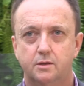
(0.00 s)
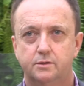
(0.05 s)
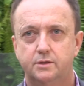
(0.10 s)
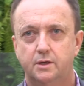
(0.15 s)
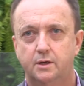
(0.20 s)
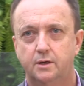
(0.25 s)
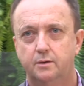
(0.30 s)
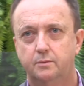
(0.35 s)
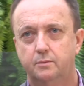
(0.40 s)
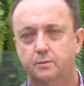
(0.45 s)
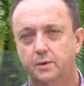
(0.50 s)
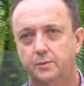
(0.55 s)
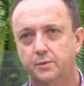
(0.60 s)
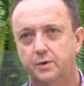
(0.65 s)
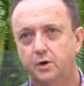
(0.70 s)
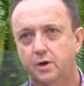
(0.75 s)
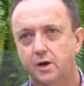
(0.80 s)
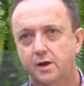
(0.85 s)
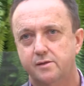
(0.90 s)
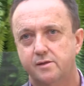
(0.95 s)
So when we're
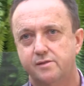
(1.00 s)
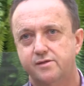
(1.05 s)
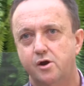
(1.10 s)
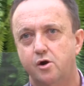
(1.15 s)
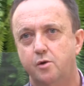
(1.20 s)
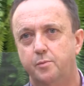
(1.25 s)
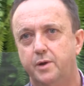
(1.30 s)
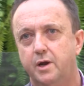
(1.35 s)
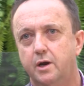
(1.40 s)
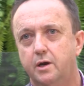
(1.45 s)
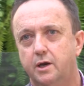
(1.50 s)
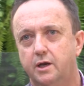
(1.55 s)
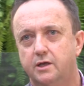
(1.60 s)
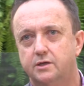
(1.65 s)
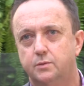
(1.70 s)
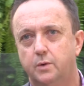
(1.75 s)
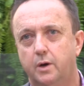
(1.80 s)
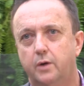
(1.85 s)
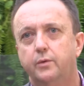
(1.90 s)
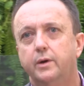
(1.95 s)
looking at the
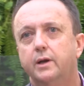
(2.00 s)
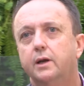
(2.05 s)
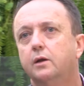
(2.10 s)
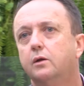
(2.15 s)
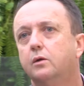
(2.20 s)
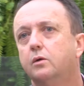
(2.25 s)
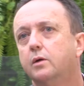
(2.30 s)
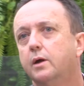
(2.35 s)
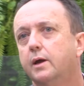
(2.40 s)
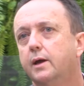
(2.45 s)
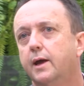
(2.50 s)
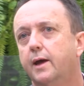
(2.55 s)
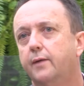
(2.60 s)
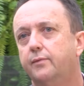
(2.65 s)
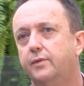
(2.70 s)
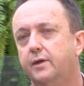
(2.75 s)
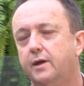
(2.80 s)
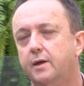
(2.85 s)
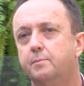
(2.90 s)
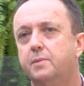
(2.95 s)
therapeutics, we're really looking
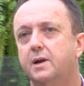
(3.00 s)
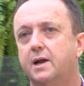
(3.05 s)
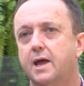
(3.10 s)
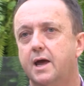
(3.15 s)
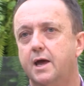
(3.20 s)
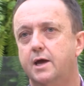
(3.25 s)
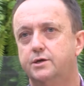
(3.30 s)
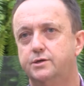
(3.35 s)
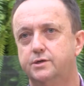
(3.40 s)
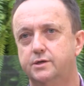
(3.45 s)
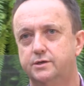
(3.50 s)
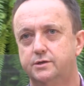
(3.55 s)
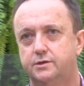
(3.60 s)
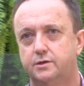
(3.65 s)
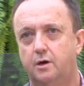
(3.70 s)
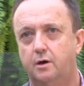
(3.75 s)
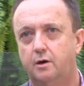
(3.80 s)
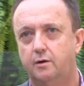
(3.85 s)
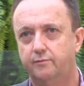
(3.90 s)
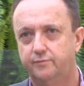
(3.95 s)
at the implications
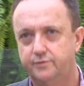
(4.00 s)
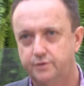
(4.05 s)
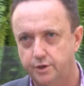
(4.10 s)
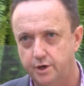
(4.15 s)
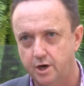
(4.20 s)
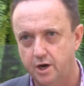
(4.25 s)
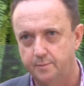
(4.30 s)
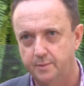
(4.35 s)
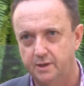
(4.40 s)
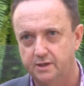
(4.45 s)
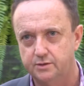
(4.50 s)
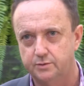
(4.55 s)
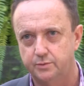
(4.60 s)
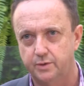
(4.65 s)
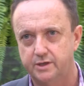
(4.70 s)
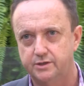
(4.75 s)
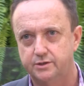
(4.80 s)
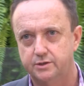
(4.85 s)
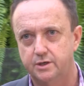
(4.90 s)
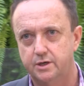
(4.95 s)
of genomics
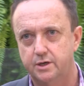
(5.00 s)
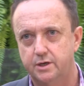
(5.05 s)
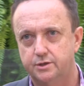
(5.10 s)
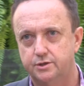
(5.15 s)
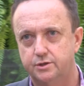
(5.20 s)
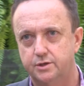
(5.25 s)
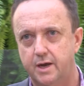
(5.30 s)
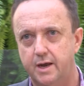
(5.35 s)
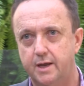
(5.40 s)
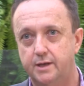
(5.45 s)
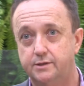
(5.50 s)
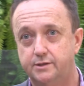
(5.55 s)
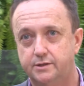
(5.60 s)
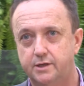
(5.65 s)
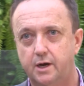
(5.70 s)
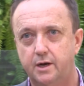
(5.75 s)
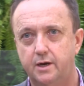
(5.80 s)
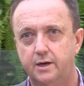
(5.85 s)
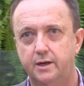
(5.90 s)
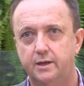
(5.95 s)
research and
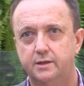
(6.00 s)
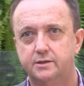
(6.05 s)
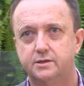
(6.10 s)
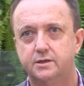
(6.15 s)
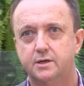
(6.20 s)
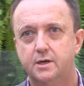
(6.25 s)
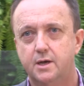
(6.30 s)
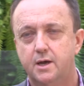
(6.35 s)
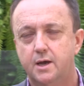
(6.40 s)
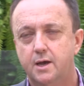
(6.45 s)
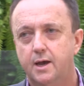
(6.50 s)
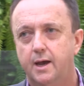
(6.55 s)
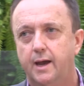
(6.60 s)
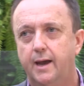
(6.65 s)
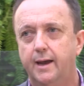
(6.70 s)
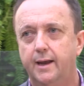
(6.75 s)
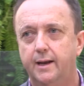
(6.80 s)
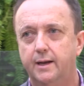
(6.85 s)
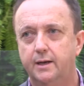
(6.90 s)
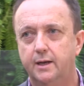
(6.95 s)
science,
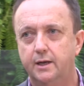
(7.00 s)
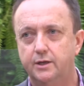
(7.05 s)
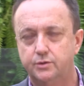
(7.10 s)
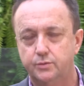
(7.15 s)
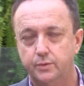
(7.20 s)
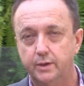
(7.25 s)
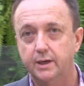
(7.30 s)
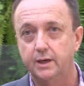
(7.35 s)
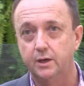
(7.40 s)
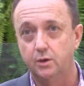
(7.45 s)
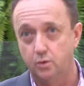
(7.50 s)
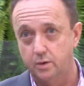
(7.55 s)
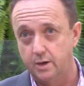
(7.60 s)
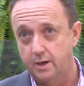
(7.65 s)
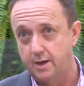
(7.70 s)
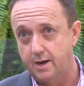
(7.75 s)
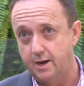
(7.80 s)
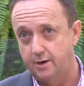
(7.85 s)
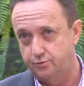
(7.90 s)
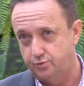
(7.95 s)
and it's really
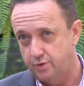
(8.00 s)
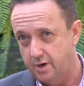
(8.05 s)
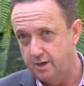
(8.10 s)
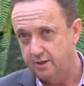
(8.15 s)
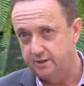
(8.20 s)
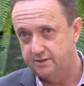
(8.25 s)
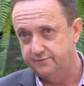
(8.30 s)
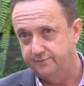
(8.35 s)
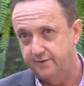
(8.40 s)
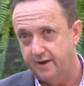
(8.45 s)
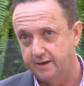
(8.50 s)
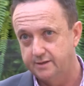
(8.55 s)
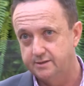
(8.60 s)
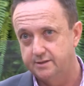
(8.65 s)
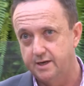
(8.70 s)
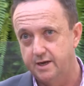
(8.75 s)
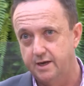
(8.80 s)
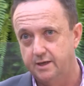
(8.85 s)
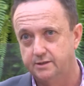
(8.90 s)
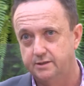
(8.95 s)
looking at drugs,
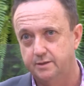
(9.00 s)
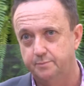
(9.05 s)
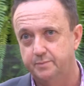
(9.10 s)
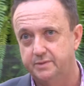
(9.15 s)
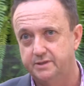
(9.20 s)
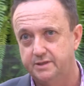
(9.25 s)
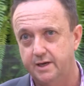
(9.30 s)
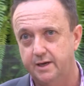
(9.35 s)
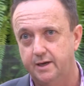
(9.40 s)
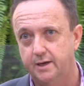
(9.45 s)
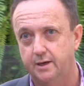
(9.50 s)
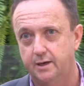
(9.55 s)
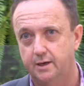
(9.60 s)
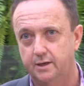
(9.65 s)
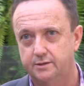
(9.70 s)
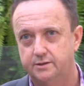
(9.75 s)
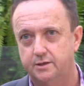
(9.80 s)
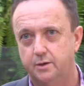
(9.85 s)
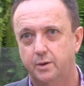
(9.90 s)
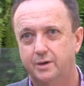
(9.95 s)
vaccines in particular.
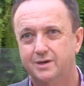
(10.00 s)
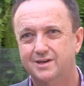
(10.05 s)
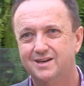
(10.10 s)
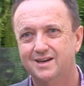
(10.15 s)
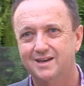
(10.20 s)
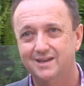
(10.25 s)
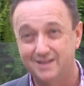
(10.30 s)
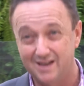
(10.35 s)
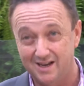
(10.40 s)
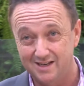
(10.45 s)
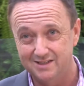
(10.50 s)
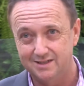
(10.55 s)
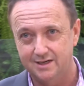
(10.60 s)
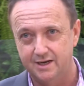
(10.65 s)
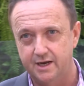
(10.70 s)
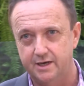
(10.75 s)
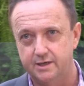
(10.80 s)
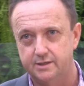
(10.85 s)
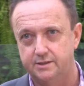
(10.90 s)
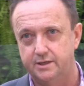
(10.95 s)
So it does
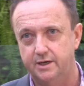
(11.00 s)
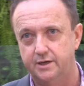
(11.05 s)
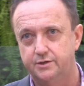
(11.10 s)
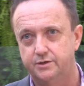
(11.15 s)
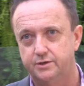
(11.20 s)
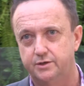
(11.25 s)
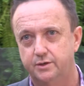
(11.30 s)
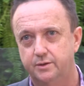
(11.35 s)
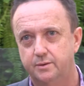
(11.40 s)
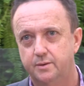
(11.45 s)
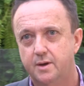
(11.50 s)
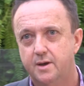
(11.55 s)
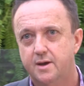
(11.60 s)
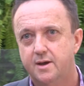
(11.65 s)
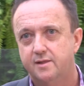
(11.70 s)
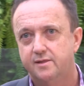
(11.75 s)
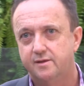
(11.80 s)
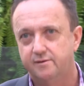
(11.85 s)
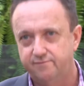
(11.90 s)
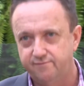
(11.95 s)
lead us into
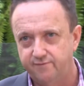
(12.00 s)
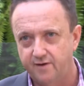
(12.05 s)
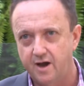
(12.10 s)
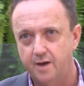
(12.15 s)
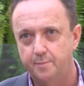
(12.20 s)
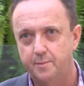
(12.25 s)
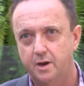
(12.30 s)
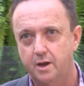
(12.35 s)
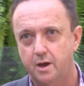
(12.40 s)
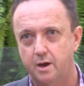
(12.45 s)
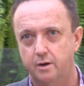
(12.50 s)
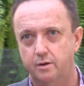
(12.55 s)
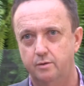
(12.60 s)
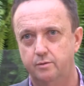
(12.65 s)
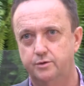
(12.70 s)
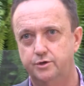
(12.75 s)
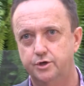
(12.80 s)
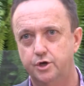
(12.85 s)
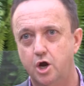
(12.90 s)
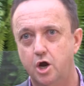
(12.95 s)
the
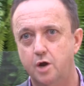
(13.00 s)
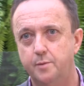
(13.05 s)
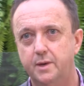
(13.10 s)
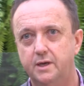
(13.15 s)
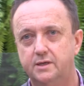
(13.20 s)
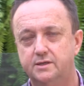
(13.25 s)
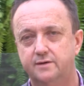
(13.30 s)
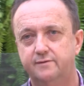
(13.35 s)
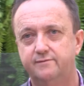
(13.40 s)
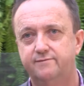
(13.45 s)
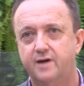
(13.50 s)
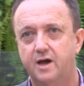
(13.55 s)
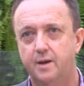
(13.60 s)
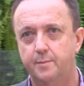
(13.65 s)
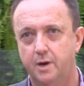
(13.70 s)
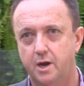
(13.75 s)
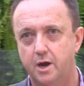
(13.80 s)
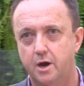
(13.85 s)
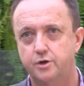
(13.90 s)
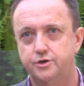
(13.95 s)
pharmacogenomics and
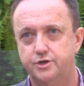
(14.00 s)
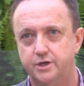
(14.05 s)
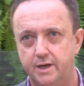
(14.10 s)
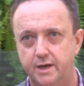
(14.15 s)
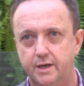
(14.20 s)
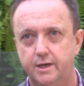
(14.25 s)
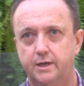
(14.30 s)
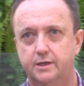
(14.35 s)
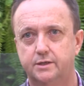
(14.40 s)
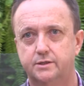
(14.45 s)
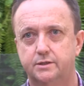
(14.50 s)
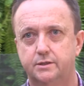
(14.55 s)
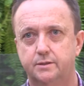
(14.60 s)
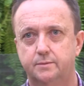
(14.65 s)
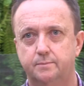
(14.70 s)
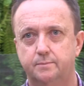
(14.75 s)
pharmacogenetics.